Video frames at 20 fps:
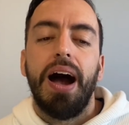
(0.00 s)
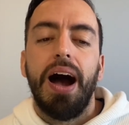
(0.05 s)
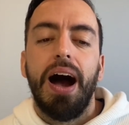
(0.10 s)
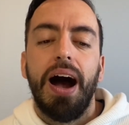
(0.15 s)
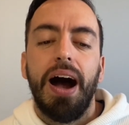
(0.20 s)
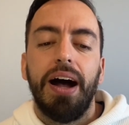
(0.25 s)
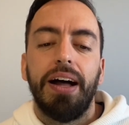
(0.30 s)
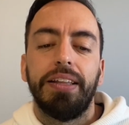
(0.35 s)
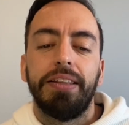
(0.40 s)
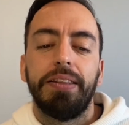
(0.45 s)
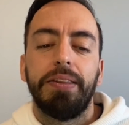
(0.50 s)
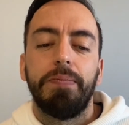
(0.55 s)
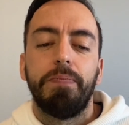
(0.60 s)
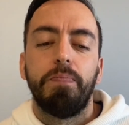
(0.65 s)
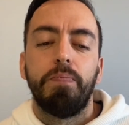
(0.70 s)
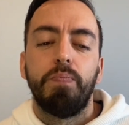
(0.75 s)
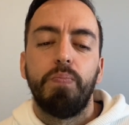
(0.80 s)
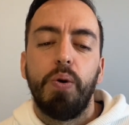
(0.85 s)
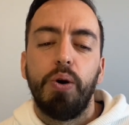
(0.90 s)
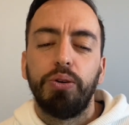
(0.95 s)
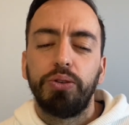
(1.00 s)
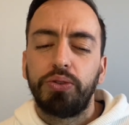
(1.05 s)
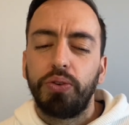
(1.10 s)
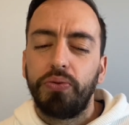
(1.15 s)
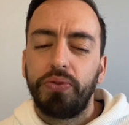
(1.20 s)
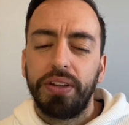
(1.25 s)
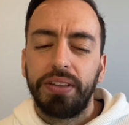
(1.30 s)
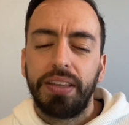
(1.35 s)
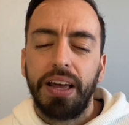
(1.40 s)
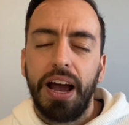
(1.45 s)
And most
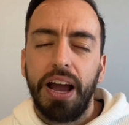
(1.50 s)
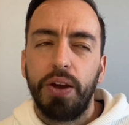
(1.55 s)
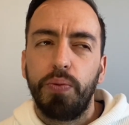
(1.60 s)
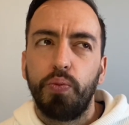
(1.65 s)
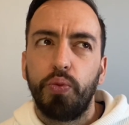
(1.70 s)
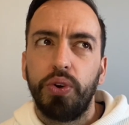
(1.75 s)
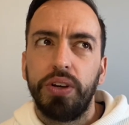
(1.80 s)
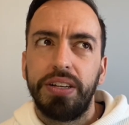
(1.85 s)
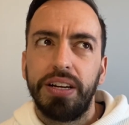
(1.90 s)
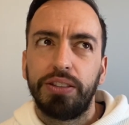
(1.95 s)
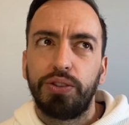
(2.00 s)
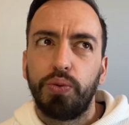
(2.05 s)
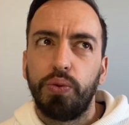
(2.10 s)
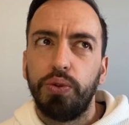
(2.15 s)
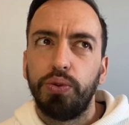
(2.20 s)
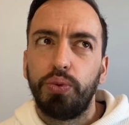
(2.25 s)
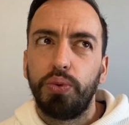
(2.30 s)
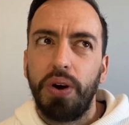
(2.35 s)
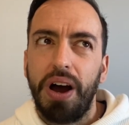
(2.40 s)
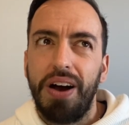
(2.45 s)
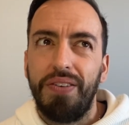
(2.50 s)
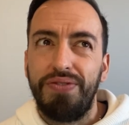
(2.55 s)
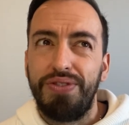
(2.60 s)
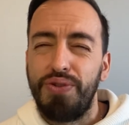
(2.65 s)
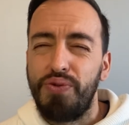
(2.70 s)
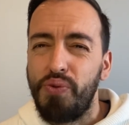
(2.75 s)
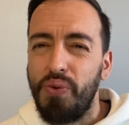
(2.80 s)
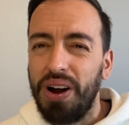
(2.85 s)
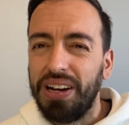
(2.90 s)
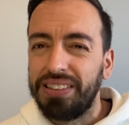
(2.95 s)
of the time we just want to have the
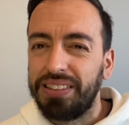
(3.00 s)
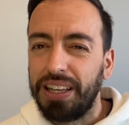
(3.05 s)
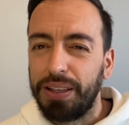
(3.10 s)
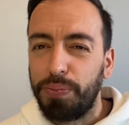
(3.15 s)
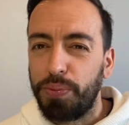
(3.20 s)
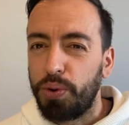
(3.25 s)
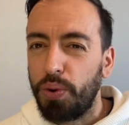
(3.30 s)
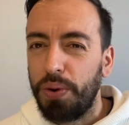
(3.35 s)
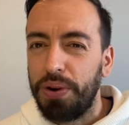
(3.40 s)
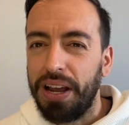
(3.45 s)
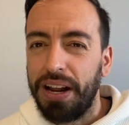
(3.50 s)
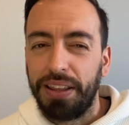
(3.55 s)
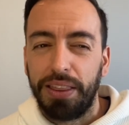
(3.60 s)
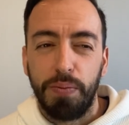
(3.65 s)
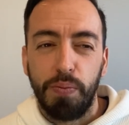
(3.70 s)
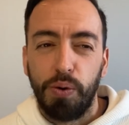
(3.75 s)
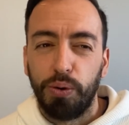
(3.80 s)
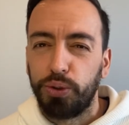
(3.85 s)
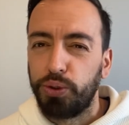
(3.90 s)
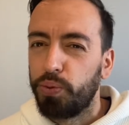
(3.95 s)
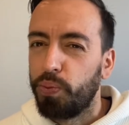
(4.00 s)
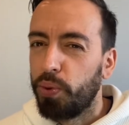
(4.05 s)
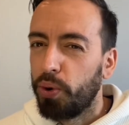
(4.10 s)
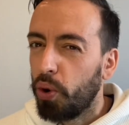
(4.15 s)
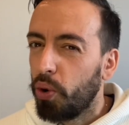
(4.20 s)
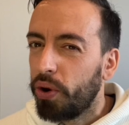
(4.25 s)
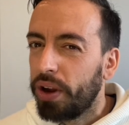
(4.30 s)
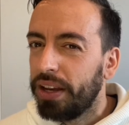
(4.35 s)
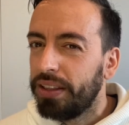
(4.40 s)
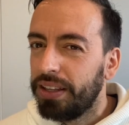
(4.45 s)
ones that probably are the most
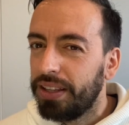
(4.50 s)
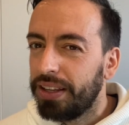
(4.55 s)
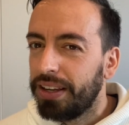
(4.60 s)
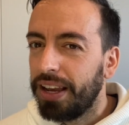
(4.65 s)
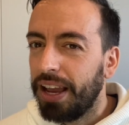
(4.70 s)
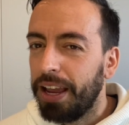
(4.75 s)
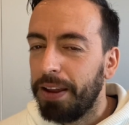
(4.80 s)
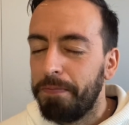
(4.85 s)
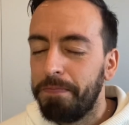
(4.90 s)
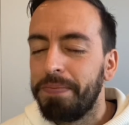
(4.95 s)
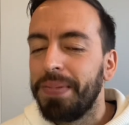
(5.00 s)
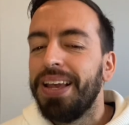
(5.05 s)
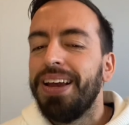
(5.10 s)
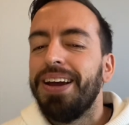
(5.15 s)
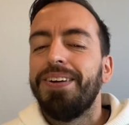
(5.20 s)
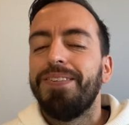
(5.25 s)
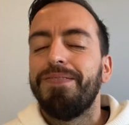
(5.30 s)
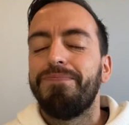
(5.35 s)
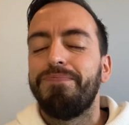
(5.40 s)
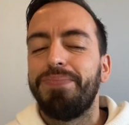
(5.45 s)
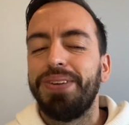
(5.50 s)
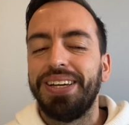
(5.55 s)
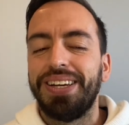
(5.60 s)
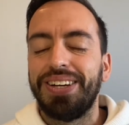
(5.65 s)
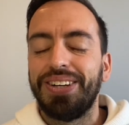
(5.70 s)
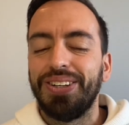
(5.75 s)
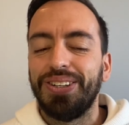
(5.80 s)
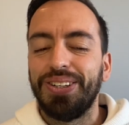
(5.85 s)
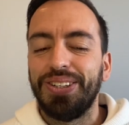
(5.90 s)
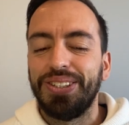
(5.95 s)
broken in game,
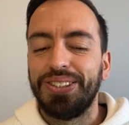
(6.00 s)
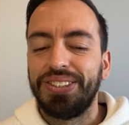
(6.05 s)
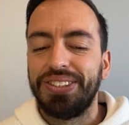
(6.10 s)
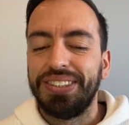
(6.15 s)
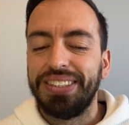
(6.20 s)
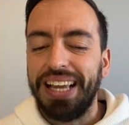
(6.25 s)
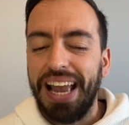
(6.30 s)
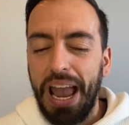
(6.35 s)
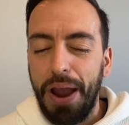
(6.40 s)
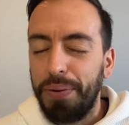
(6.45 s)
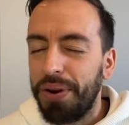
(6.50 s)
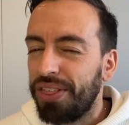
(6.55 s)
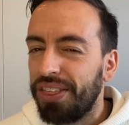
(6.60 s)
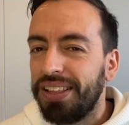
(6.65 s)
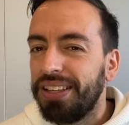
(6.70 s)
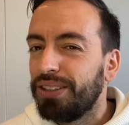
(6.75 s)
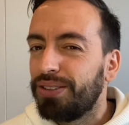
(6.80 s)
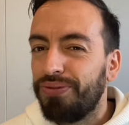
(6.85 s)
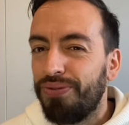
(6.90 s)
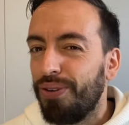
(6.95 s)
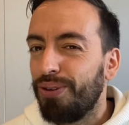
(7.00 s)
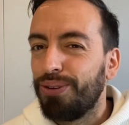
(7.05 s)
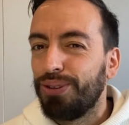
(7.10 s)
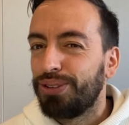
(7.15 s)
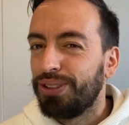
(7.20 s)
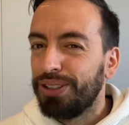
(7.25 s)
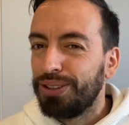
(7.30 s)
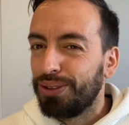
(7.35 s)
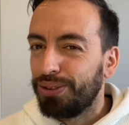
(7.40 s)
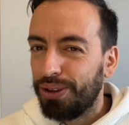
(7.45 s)
because everything is
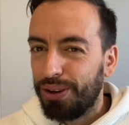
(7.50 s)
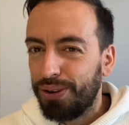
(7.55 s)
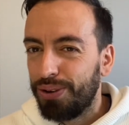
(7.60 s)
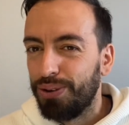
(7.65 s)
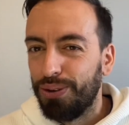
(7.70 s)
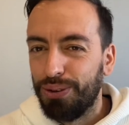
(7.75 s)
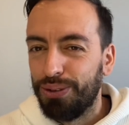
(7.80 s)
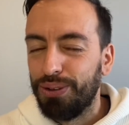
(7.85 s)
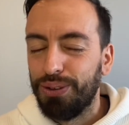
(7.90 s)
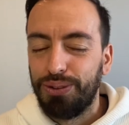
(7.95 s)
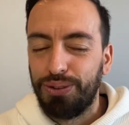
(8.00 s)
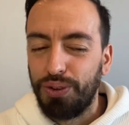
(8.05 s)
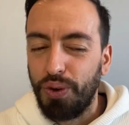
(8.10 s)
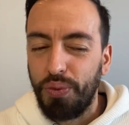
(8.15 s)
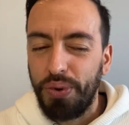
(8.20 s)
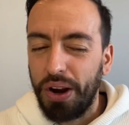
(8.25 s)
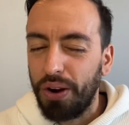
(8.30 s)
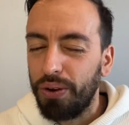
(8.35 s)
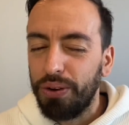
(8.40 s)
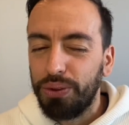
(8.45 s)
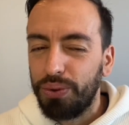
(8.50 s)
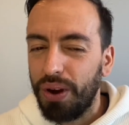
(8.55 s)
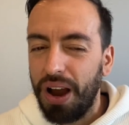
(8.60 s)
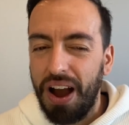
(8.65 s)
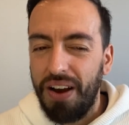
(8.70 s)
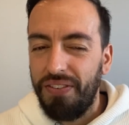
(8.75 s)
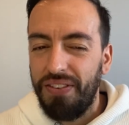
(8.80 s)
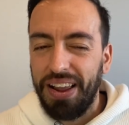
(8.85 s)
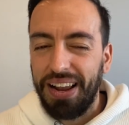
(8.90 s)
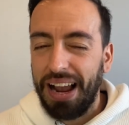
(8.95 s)
focused into the Kroot, so we are going to
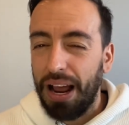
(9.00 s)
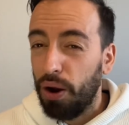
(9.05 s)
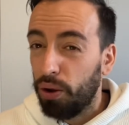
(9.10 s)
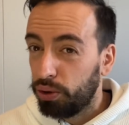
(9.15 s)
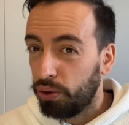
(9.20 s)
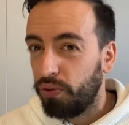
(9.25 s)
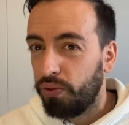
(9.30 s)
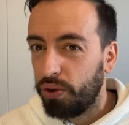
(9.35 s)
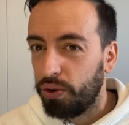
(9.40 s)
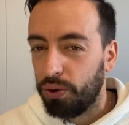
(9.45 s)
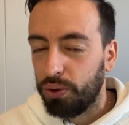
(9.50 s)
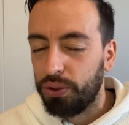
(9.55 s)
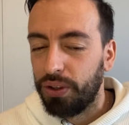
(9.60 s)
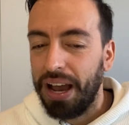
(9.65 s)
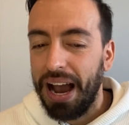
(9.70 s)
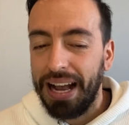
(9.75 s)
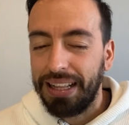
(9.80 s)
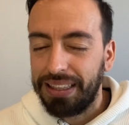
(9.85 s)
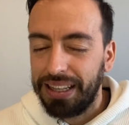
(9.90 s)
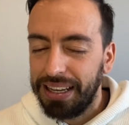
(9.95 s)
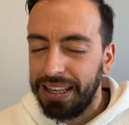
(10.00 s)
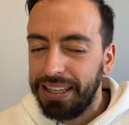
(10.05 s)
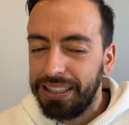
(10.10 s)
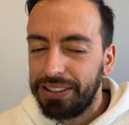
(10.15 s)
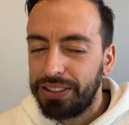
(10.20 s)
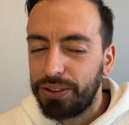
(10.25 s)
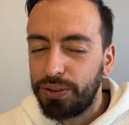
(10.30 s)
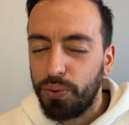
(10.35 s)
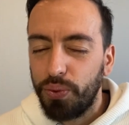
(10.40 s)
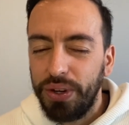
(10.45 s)
have like a lot of Kroot. At
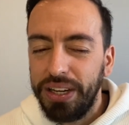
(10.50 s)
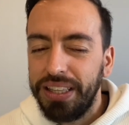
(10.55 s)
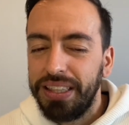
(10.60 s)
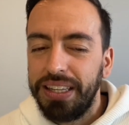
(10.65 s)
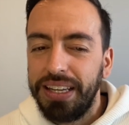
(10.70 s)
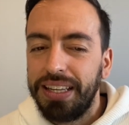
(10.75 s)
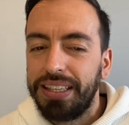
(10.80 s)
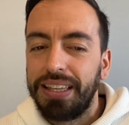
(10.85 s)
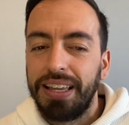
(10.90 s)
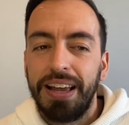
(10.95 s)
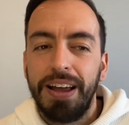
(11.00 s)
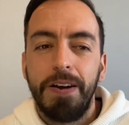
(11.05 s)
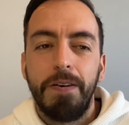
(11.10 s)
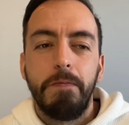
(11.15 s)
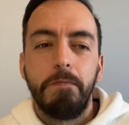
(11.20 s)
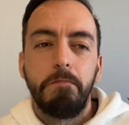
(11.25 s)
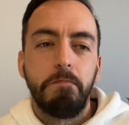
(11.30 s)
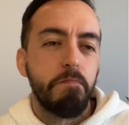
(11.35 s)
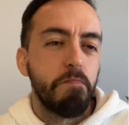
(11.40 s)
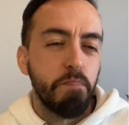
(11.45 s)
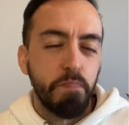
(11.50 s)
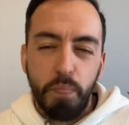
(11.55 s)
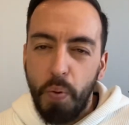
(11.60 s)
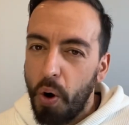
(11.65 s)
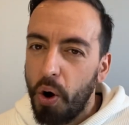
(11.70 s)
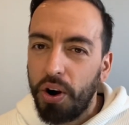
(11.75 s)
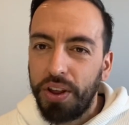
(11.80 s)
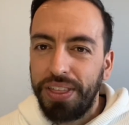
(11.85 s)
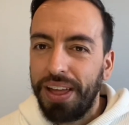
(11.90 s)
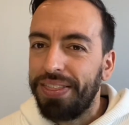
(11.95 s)
least we need
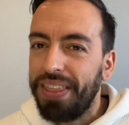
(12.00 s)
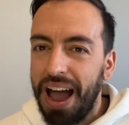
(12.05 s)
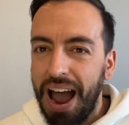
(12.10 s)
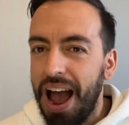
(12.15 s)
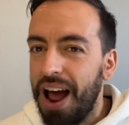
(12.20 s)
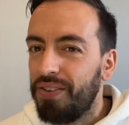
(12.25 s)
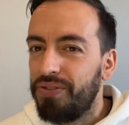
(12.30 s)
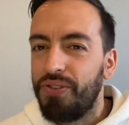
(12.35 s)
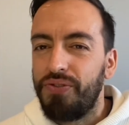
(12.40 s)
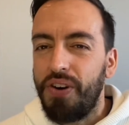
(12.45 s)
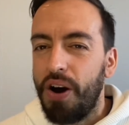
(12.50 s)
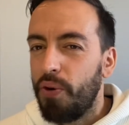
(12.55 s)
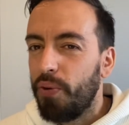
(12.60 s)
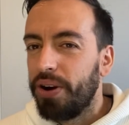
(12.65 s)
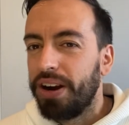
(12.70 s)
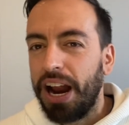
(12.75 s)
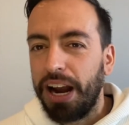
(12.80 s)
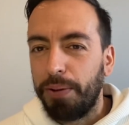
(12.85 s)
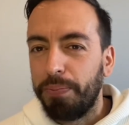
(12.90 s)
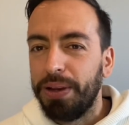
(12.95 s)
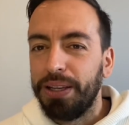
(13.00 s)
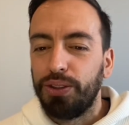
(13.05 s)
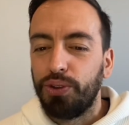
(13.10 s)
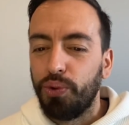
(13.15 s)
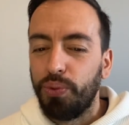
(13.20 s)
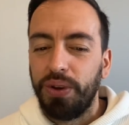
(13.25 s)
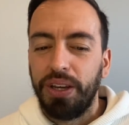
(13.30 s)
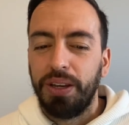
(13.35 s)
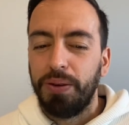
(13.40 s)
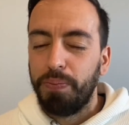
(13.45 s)
more than half of our army to
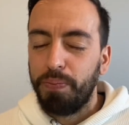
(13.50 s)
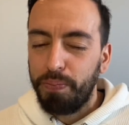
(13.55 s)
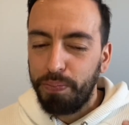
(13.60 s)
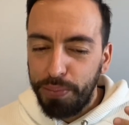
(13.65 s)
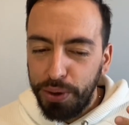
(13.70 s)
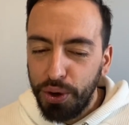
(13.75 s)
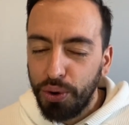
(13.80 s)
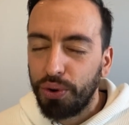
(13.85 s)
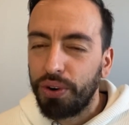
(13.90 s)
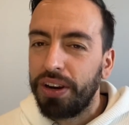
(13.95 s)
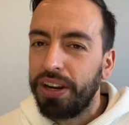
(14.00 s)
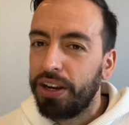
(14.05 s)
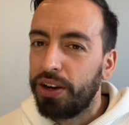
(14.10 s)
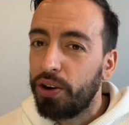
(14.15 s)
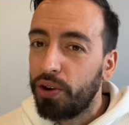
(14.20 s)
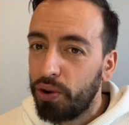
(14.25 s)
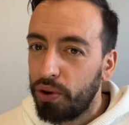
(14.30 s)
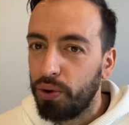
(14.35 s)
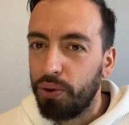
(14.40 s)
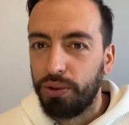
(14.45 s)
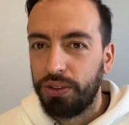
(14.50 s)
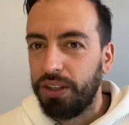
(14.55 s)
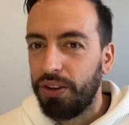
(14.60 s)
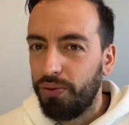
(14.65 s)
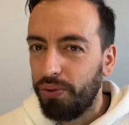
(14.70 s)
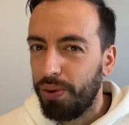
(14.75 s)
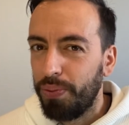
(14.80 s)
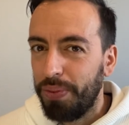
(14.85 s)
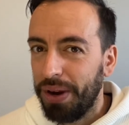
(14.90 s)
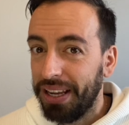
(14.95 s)
be purely Kroot
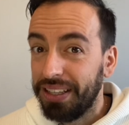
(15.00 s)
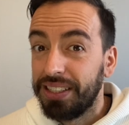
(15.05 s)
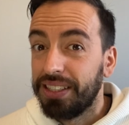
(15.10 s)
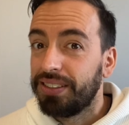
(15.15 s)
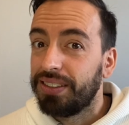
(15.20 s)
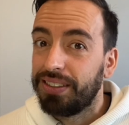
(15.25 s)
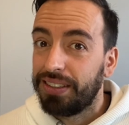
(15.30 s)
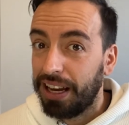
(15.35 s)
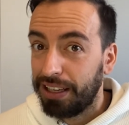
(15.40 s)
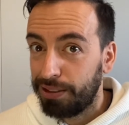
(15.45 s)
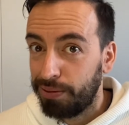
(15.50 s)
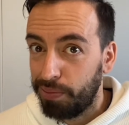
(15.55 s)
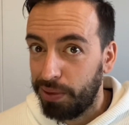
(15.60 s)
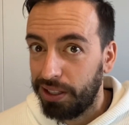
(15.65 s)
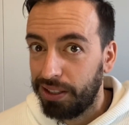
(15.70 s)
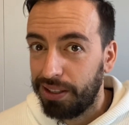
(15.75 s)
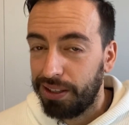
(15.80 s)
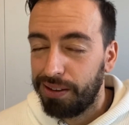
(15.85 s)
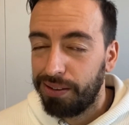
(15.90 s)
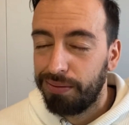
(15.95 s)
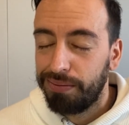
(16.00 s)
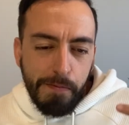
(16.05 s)
if we play this detachment.